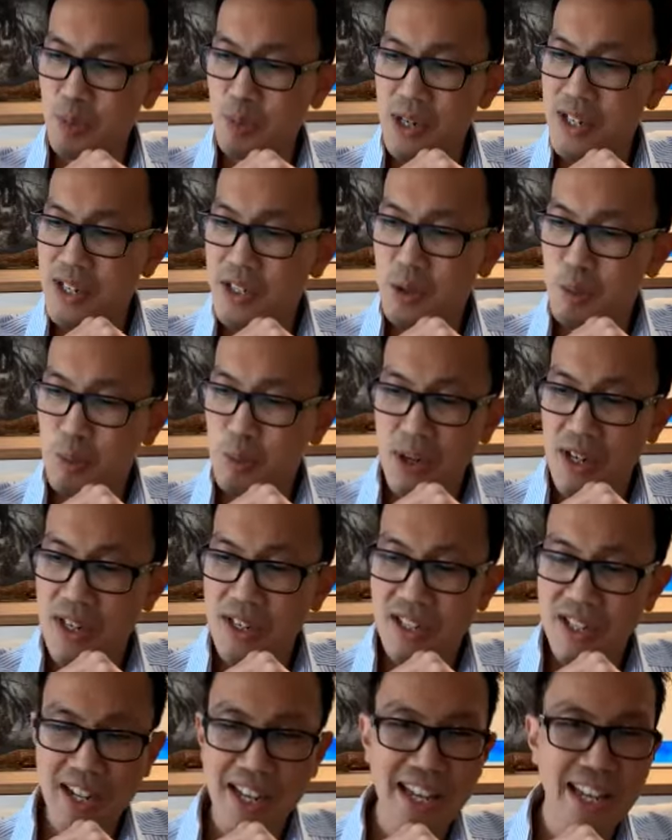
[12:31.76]

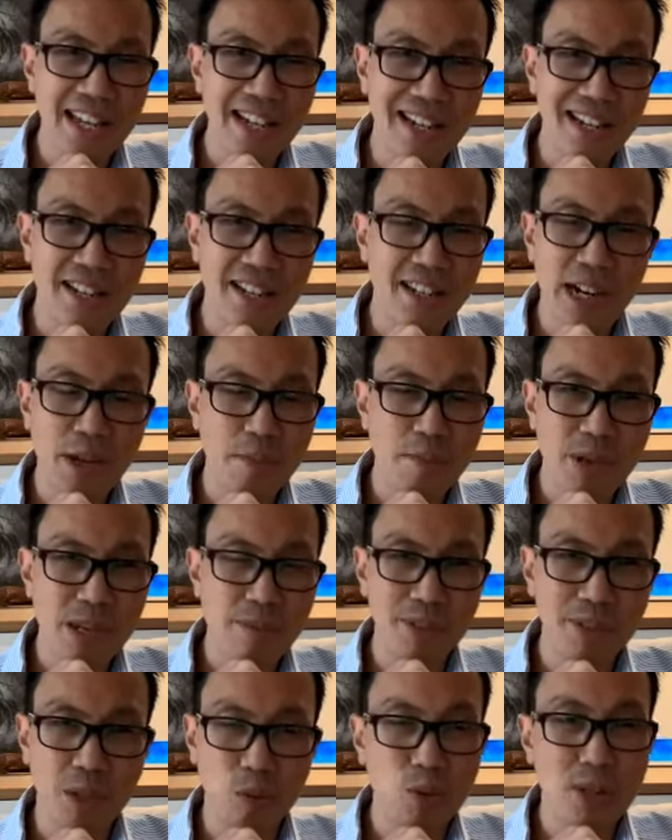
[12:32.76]
weren't in young
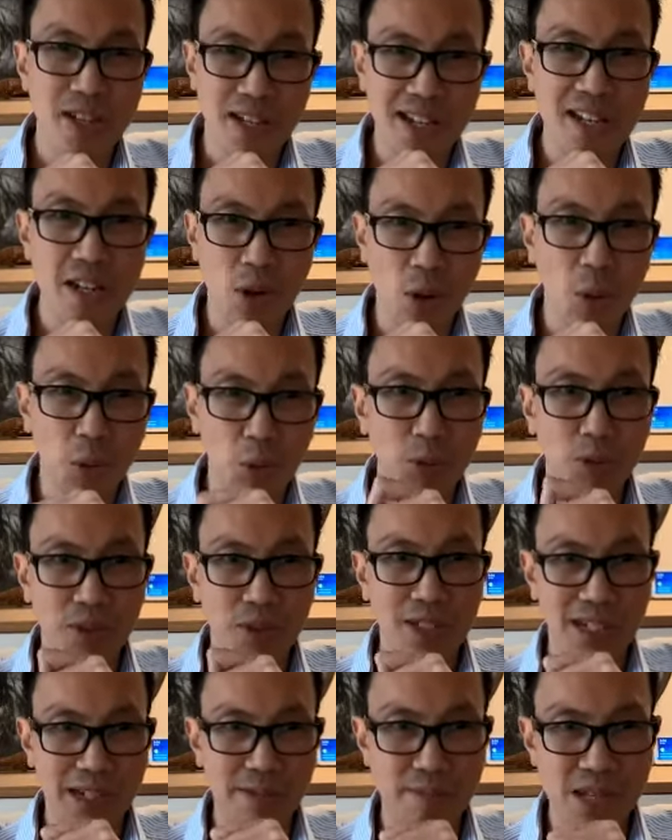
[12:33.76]
people; they were in
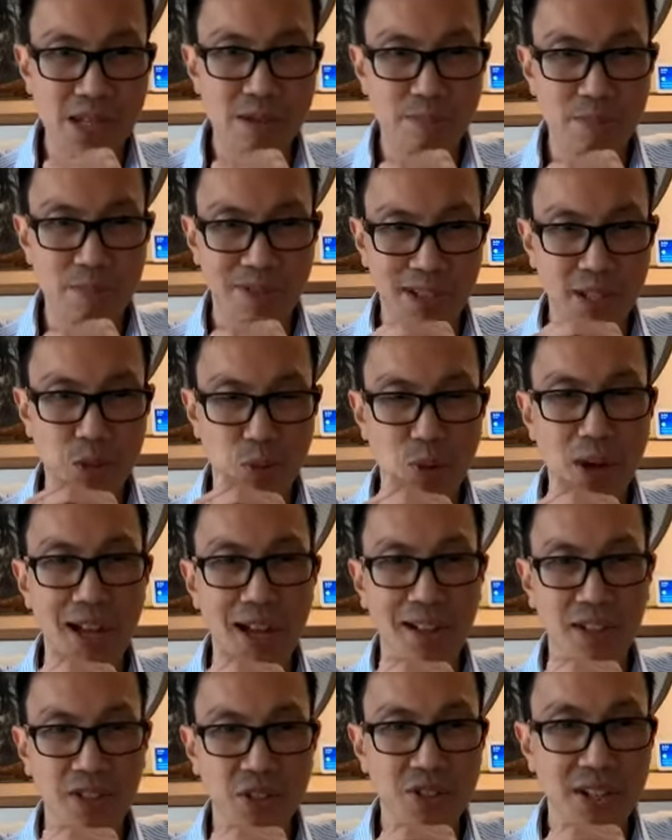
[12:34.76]
older people as
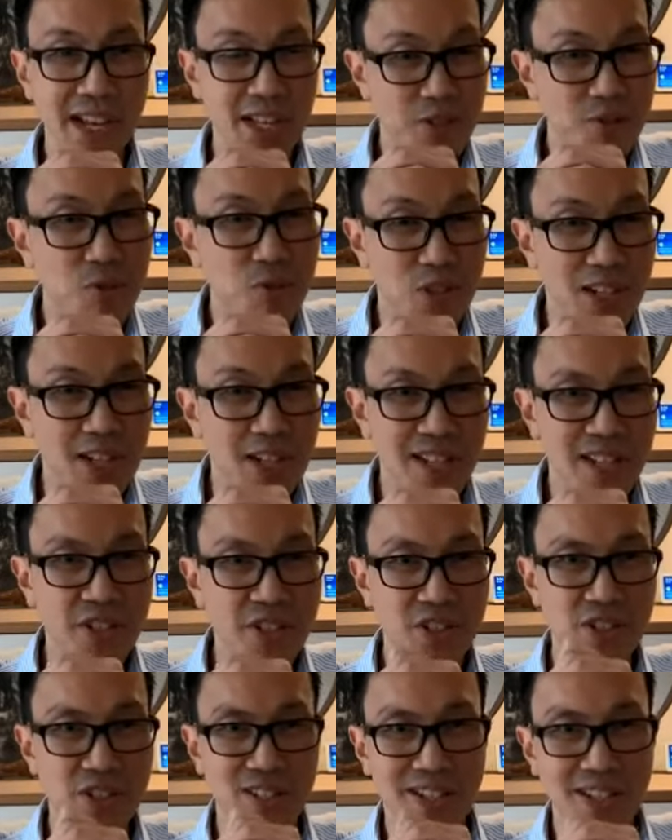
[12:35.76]
well. So that's really
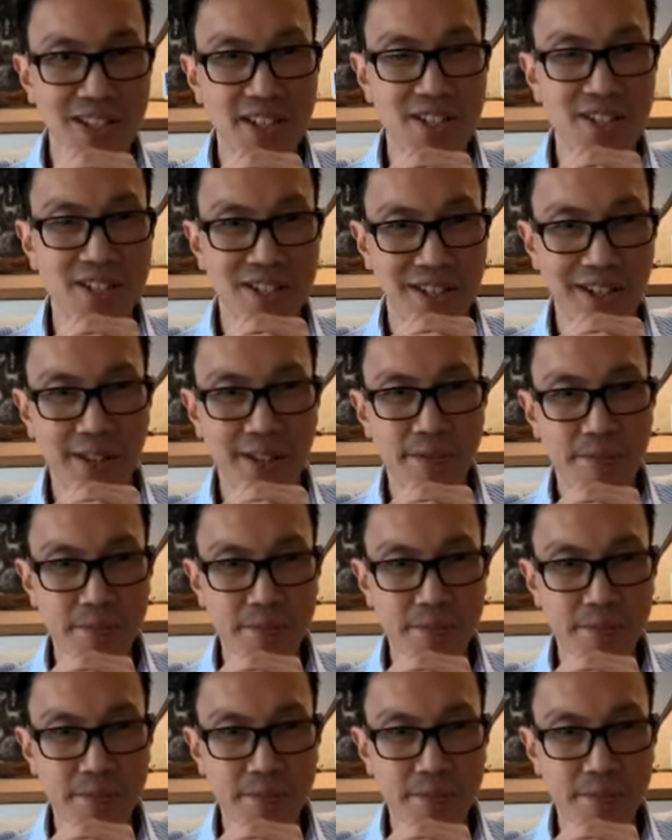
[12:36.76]
interesting, isn't it?